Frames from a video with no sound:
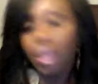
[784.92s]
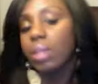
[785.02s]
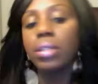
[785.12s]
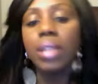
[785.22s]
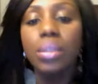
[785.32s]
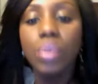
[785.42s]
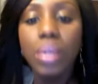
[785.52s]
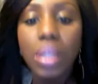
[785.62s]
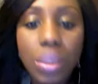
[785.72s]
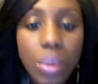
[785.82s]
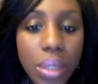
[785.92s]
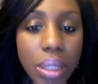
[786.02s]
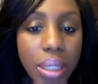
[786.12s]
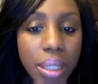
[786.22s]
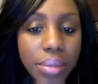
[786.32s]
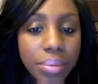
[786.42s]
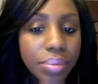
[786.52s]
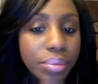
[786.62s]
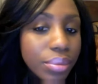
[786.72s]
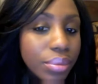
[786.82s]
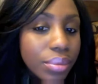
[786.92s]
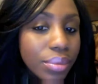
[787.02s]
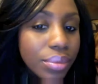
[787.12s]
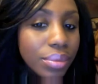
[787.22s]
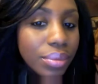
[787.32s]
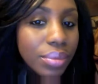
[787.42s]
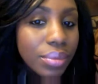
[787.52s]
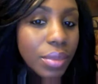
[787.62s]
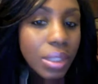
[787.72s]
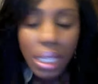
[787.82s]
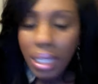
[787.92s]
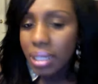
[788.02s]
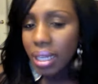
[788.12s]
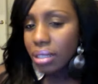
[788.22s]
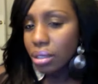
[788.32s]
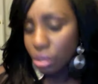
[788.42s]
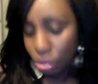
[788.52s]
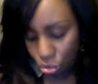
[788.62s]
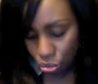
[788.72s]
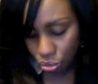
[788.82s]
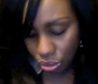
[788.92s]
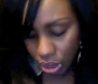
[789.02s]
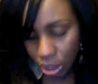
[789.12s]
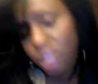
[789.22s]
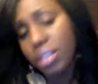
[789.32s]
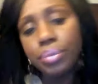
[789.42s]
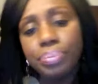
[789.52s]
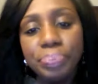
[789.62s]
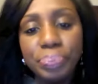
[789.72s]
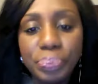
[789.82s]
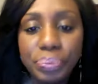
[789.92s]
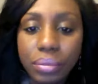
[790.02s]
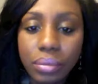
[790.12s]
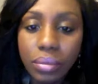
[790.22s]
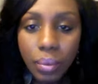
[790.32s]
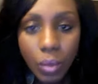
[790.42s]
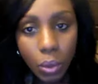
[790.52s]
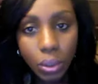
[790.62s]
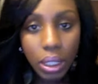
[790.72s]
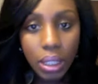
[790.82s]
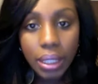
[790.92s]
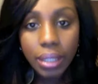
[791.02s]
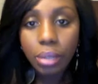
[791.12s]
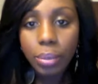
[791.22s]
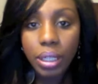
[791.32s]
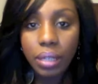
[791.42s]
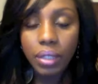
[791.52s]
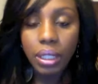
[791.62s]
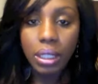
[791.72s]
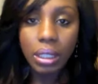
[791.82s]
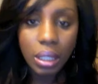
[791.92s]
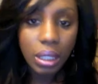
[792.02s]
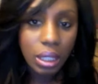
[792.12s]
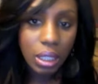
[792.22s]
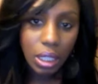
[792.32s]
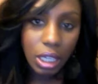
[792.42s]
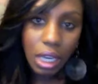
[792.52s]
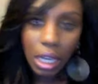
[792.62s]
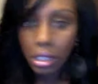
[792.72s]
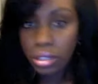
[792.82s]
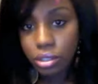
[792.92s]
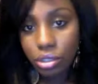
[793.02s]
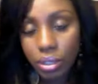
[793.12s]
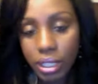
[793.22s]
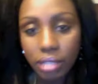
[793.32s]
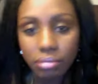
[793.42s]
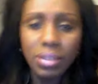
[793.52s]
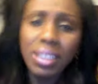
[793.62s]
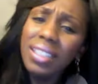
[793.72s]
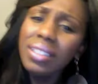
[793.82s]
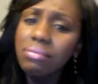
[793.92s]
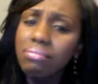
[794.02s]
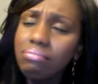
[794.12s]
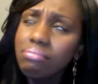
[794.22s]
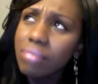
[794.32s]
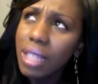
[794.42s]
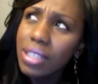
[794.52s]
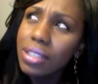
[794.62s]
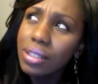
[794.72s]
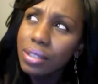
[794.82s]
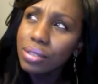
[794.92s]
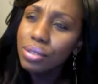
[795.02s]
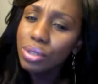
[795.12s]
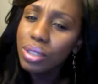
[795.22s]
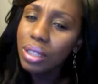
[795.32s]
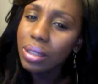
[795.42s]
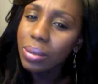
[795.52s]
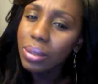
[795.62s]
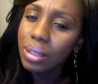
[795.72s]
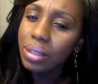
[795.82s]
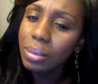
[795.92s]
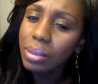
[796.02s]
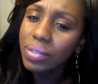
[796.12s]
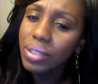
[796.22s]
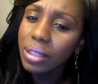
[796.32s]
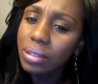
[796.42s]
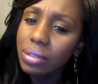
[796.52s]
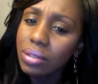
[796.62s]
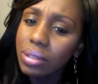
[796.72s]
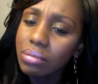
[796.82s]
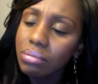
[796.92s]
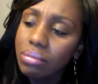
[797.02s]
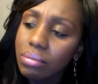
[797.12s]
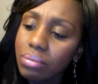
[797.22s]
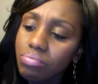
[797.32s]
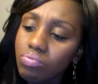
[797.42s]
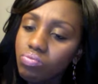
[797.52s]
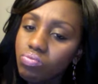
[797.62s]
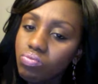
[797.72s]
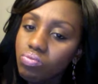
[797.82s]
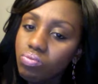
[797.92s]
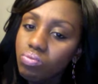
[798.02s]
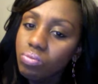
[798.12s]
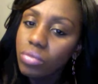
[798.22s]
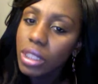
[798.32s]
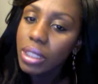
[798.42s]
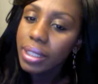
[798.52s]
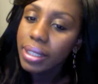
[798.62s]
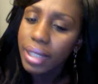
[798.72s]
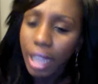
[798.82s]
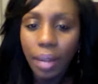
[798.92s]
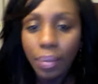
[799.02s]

So that's what this one looks like. It's like a nice little neutral color with a little bit of a color to it. Huh. Nice little neutral color with a little bit of color to it. Yeah.